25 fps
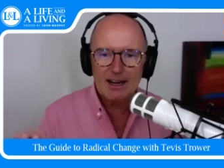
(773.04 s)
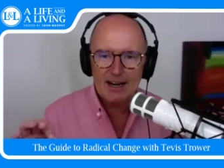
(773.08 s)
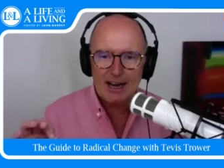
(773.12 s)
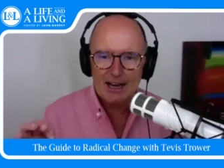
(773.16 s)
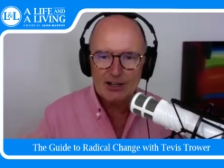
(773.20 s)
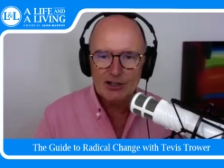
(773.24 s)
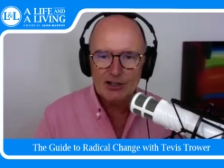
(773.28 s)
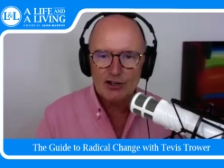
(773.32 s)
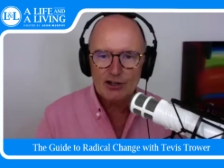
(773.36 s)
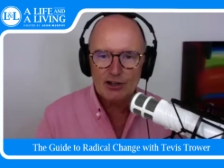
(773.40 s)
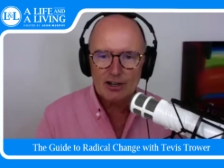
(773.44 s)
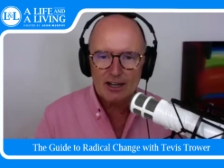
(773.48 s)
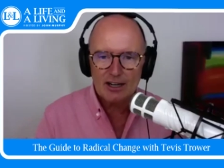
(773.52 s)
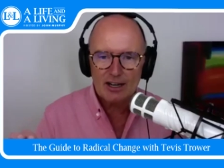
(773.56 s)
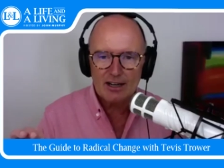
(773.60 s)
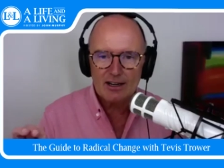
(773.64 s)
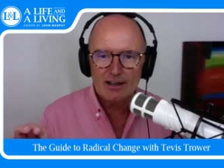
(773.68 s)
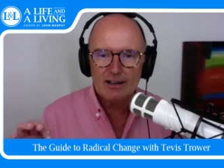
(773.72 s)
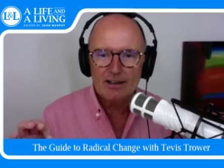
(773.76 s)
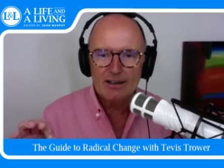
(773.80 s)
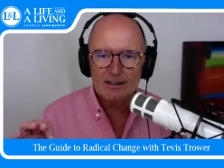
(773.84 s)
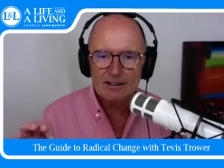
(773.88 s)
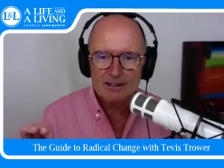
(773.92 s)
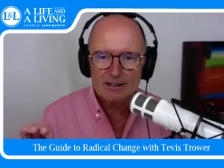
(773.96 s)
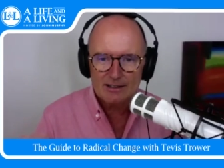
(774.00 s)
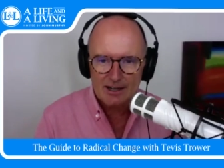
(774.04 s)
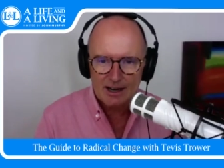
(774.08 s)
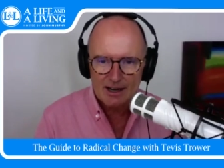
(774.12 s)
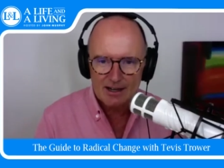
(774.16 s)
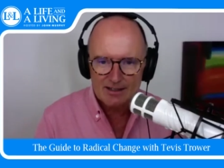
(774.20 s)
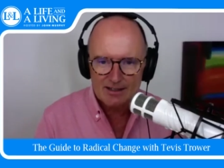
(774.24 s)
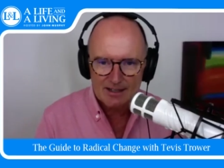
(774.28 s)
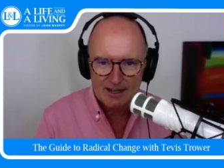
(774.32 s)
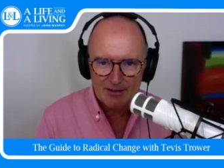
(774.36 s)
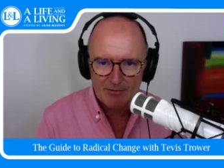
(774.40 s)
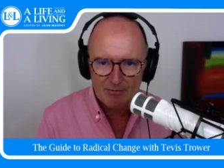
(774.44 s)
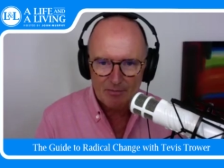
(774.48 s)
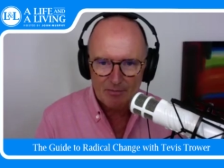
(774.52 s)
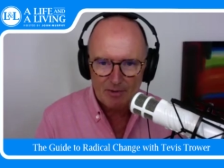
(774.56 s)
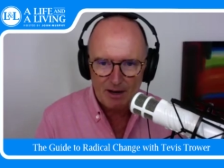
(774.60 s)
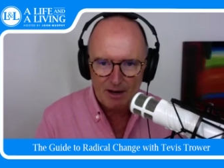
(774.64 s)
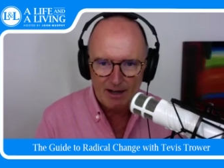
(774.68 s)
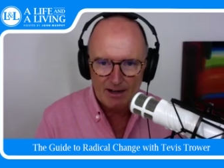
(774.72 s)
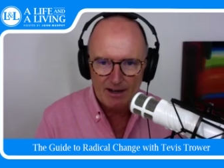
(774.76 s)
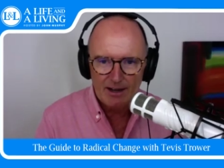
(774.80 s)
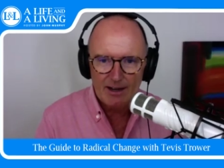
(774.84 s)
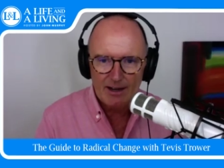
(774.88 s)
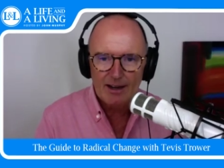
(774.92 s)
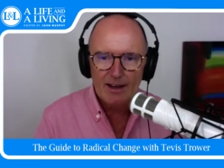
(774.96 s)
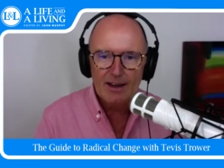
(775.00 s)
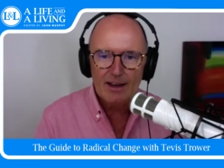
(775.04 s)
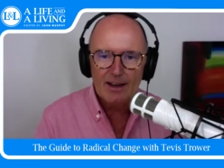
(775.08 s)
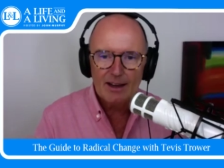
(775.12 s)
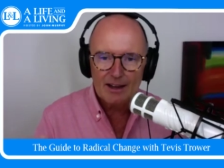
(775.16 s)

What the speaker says: actually does have meaning,